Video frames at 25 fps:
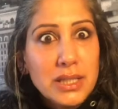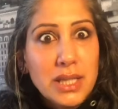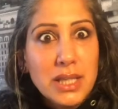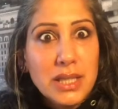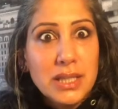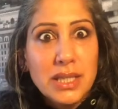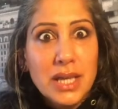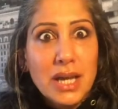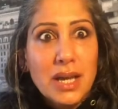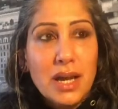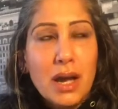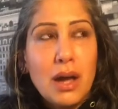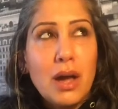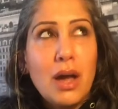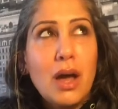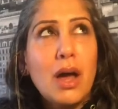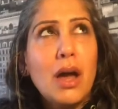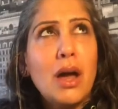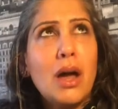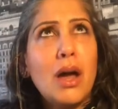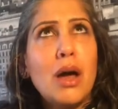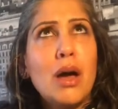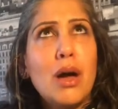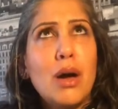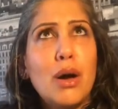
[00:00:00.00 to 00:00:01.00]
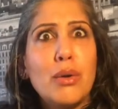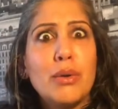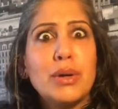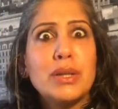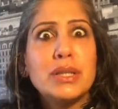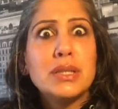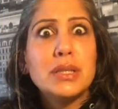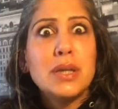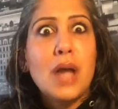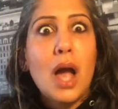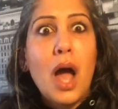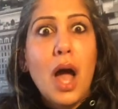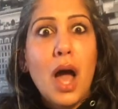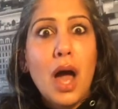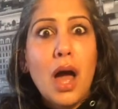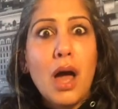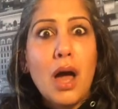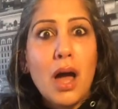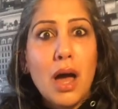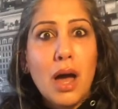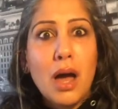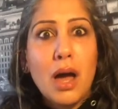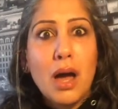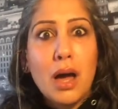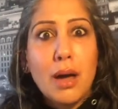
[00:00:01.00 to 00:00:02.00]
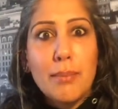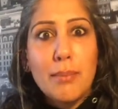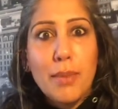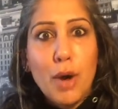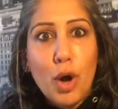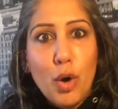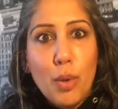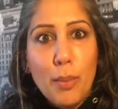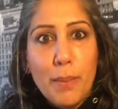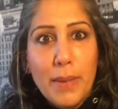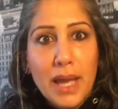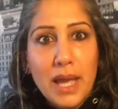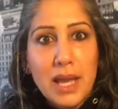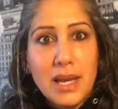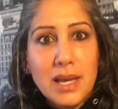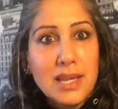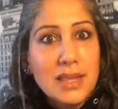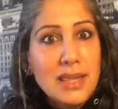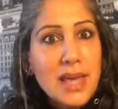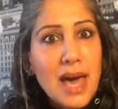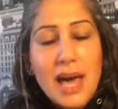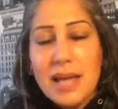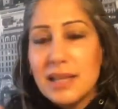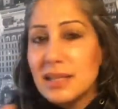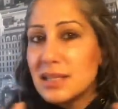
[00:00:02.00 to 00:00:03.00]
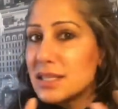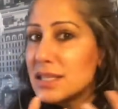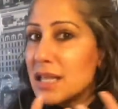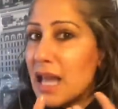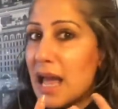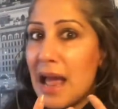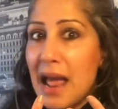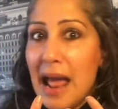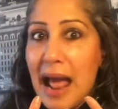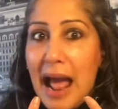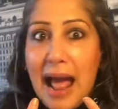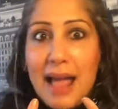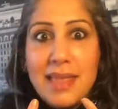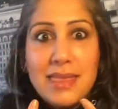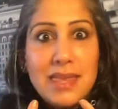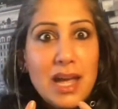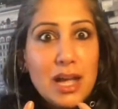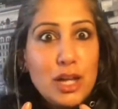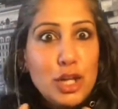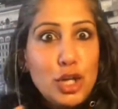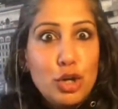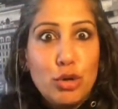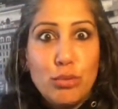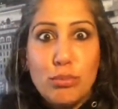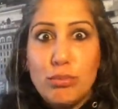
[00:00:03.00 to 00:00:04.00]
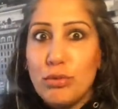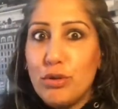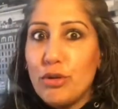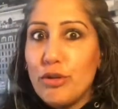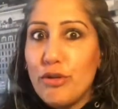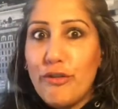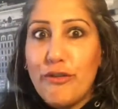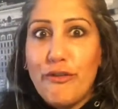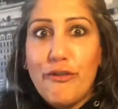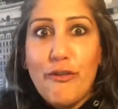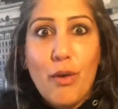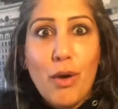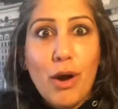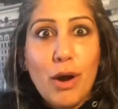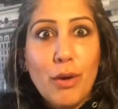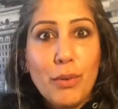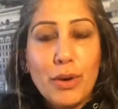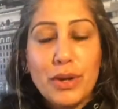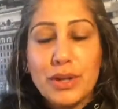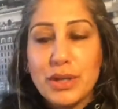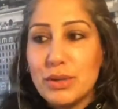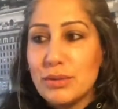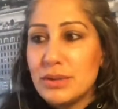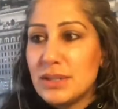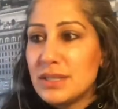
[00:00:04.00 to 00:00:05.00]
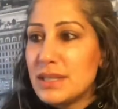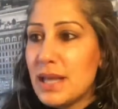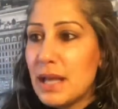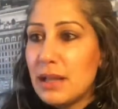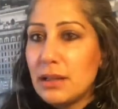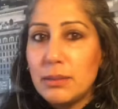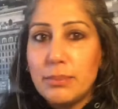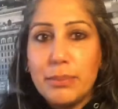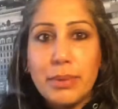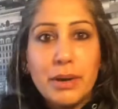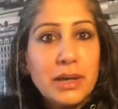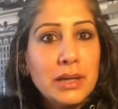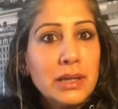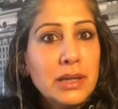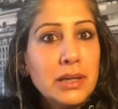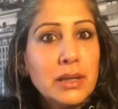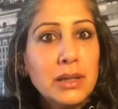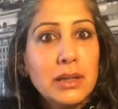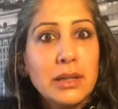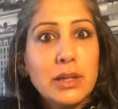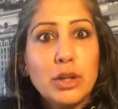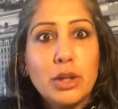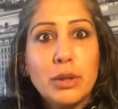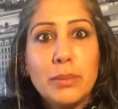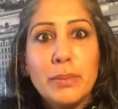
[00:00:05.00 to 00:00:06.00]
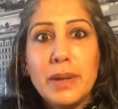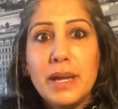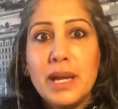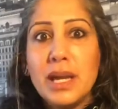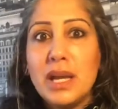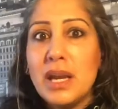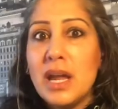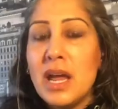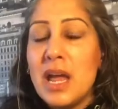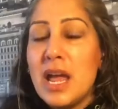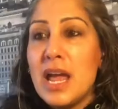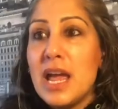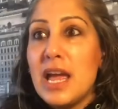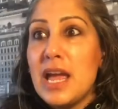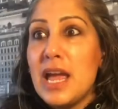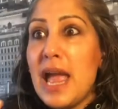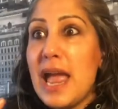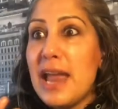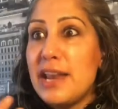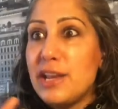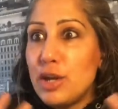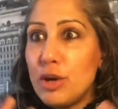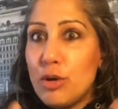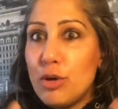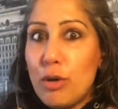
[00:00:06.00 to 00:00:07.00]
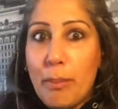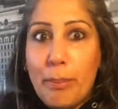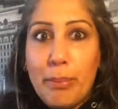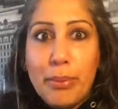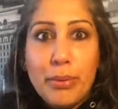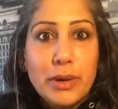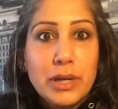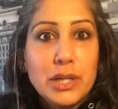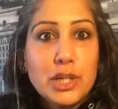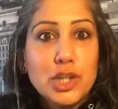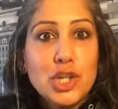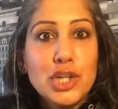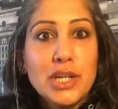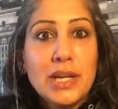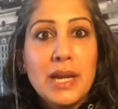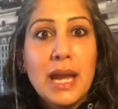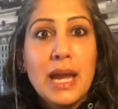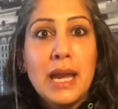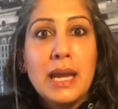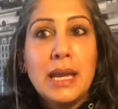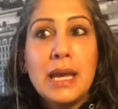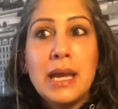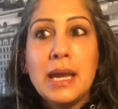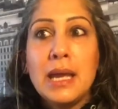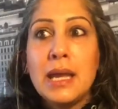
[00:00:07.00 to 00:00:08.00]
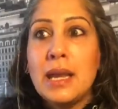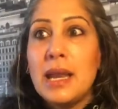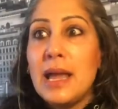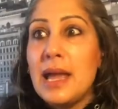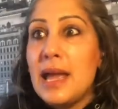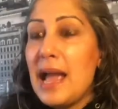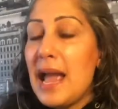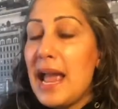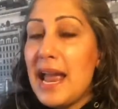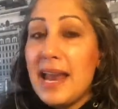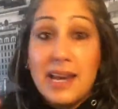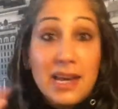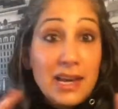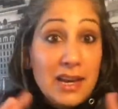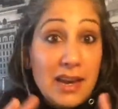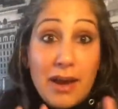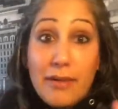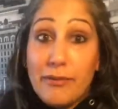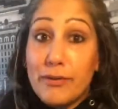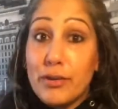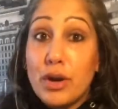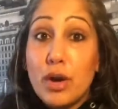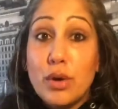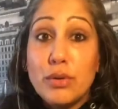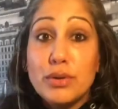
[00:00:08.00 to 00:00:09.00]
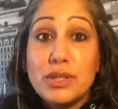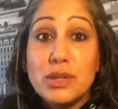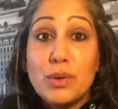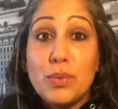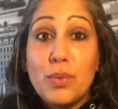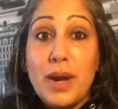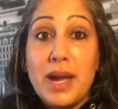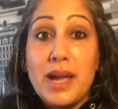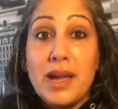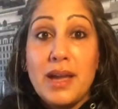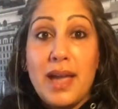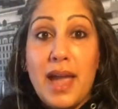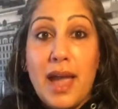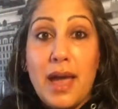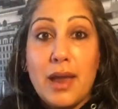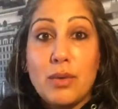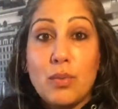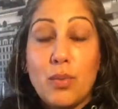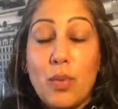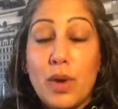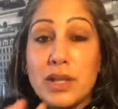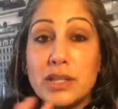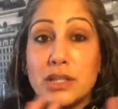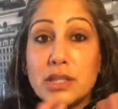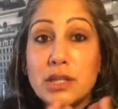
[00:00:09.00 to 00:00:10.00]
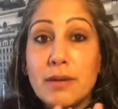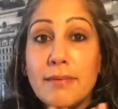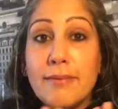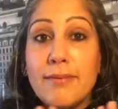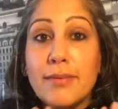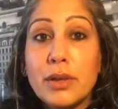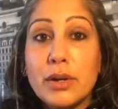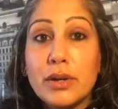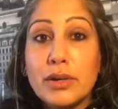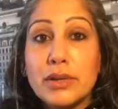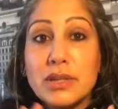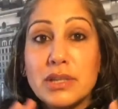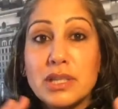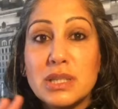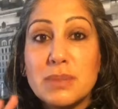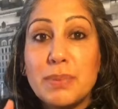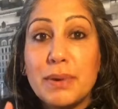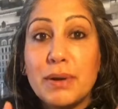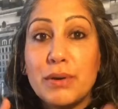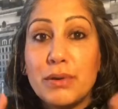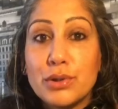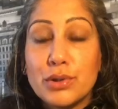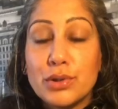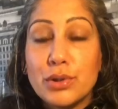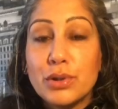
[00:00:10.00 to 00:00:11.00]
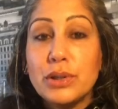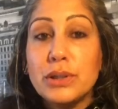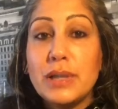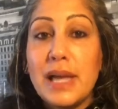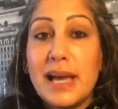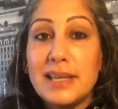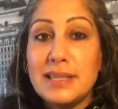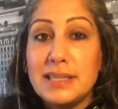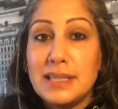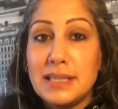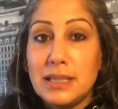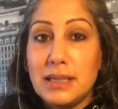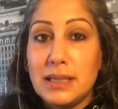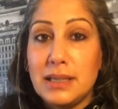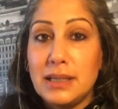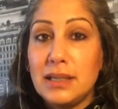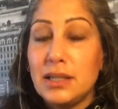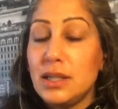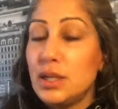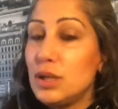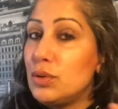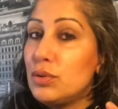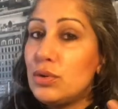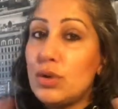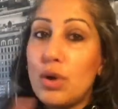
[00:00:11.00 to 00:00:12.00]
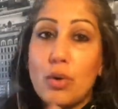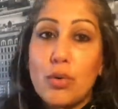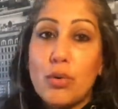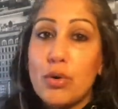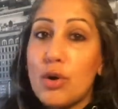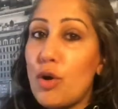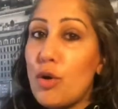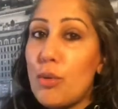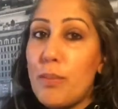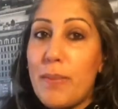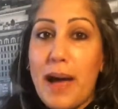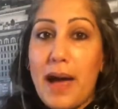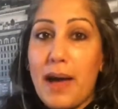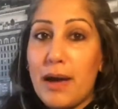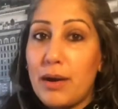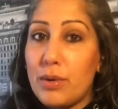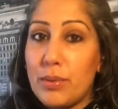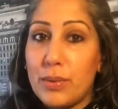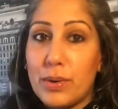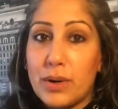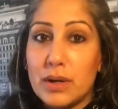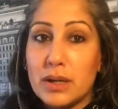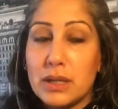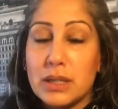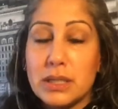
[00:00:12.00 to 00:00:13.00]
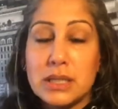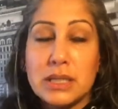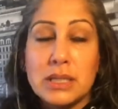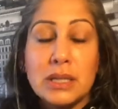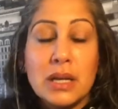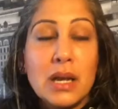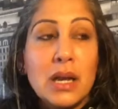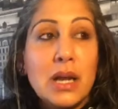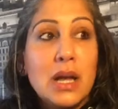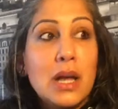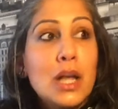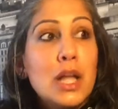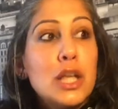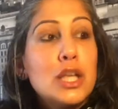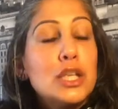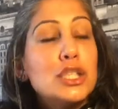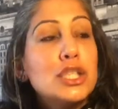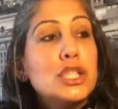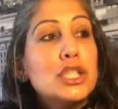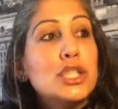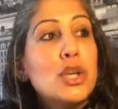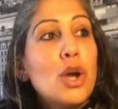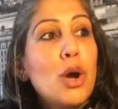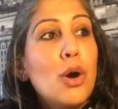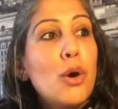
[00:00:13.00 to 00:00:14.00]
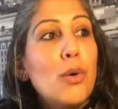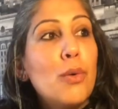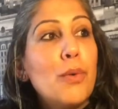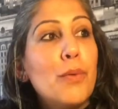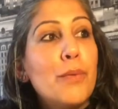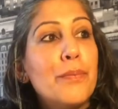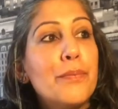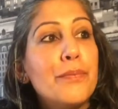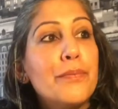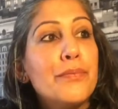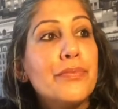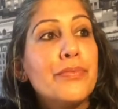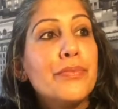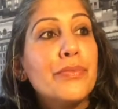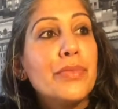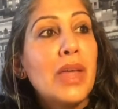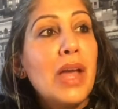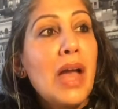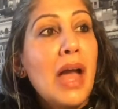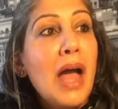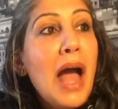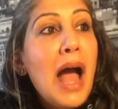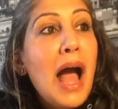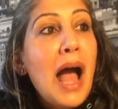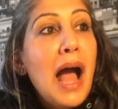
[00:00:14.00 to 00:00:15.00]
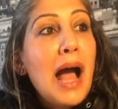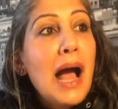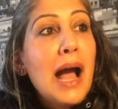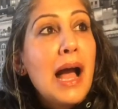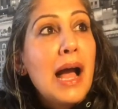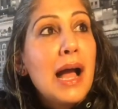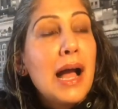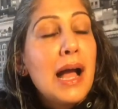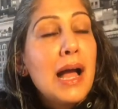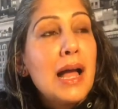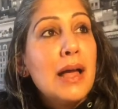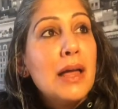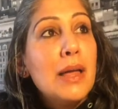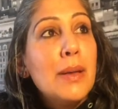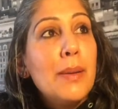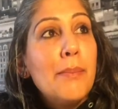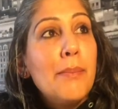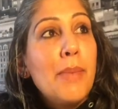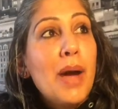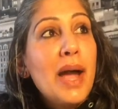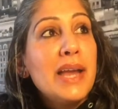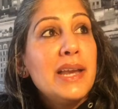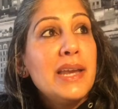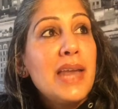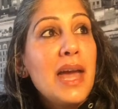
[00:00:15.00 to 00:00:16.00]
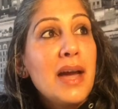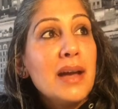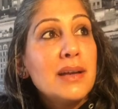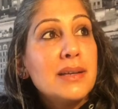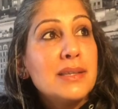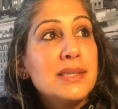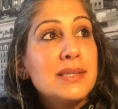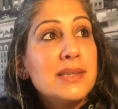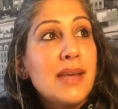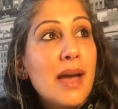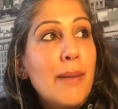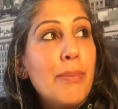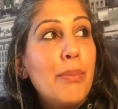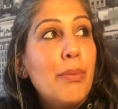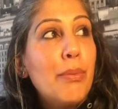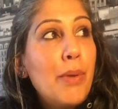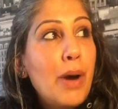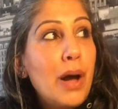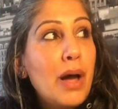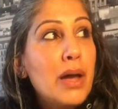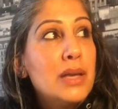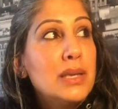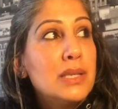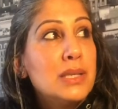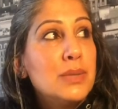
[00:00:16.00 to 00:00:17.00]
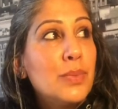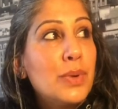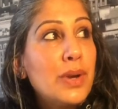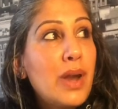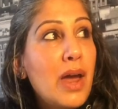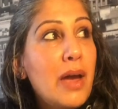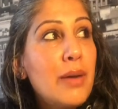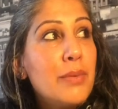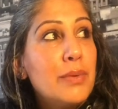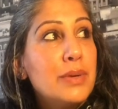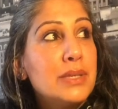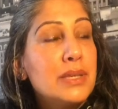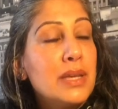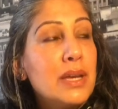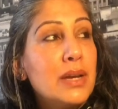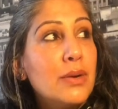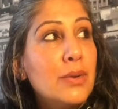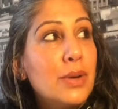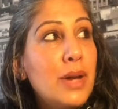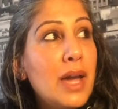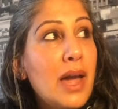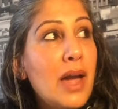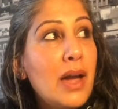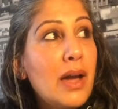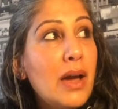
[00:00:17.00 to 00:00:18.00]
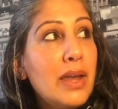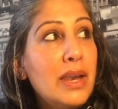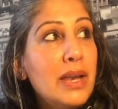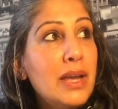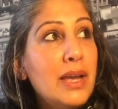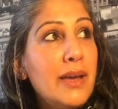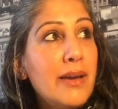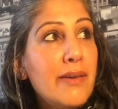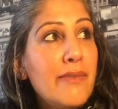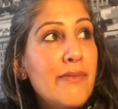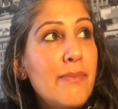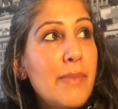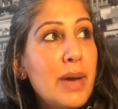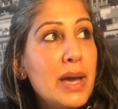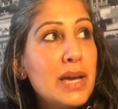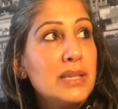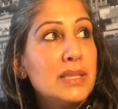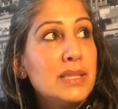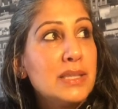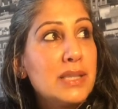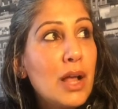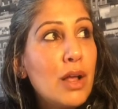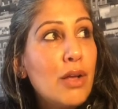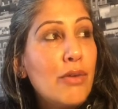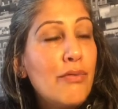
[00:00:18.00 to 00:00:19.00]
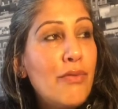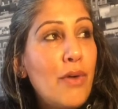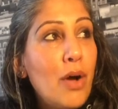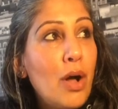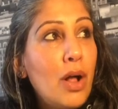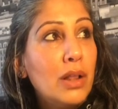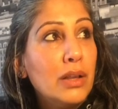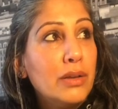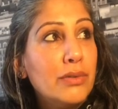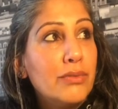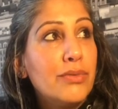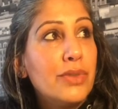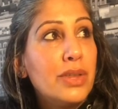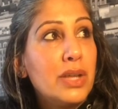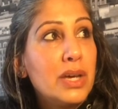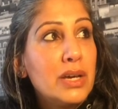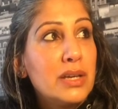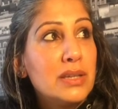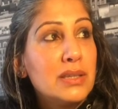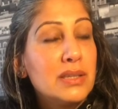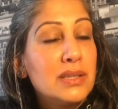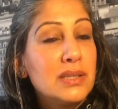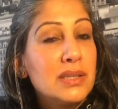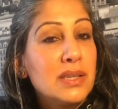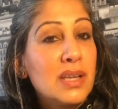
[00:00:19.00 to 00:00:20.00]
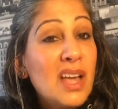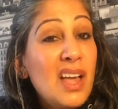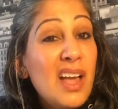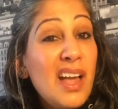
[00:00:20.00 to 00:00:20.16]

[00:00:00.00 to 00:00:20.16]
It's like it's an aha moment. And then you move forward, you celebrate it a little bit, and you appreciate it, and it never goes away again. Once you've learned a spiritual lesson, you don't go backwards. So my next step was when I was like, okay, I got to give myself all of this.